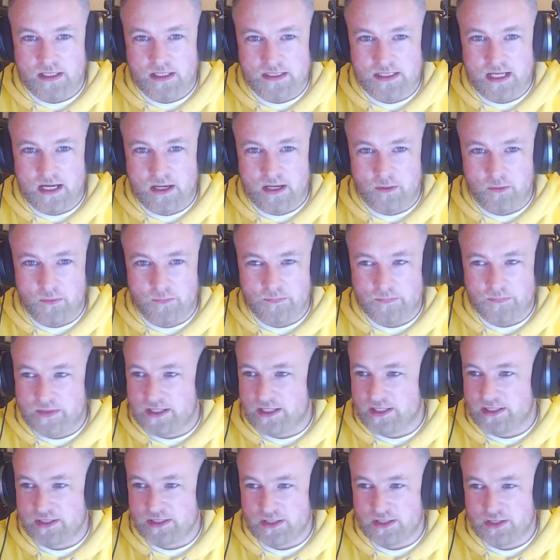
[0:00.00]
now,
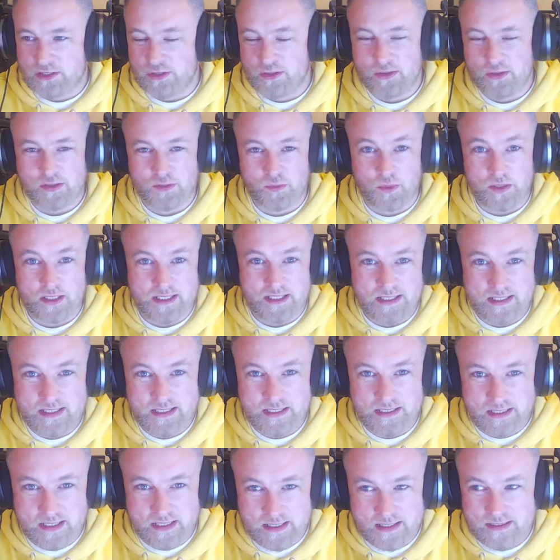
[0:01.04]
because as soon as we need
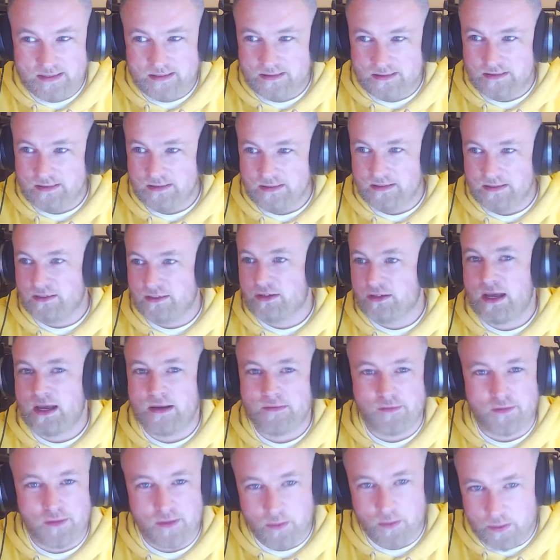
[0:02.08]
it, you're going to have
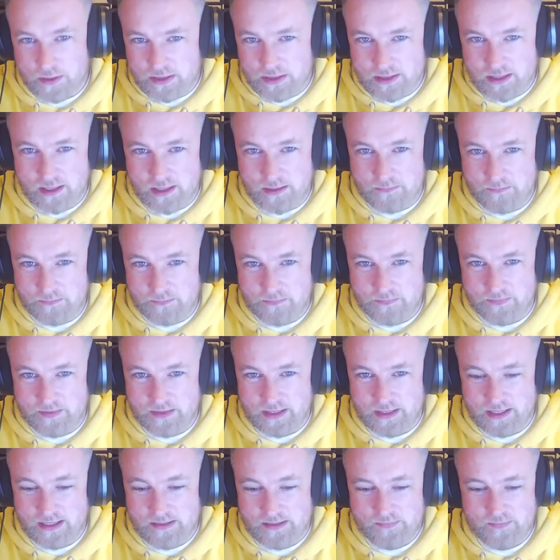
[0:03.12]
growing time.
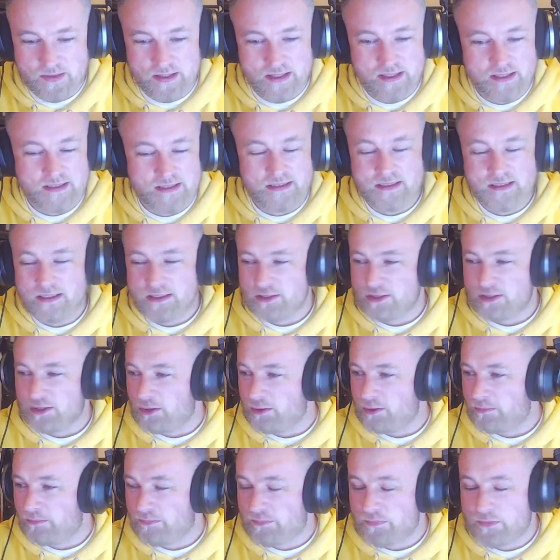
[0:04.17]
Yeah. So
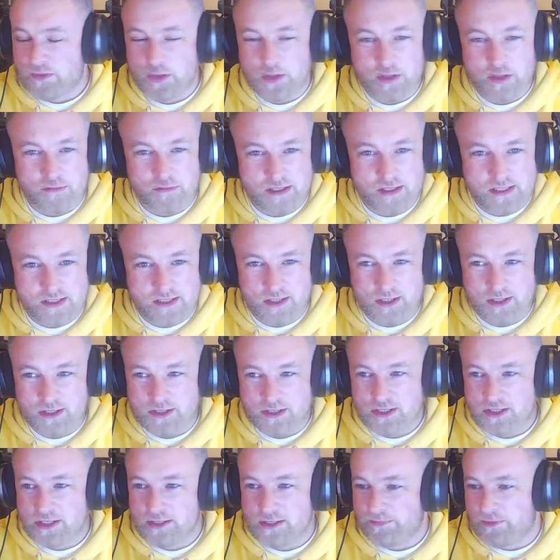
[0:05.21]
do your
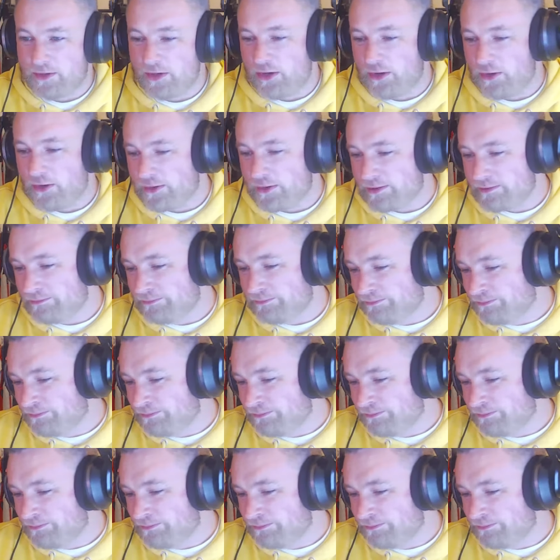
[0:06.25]
research on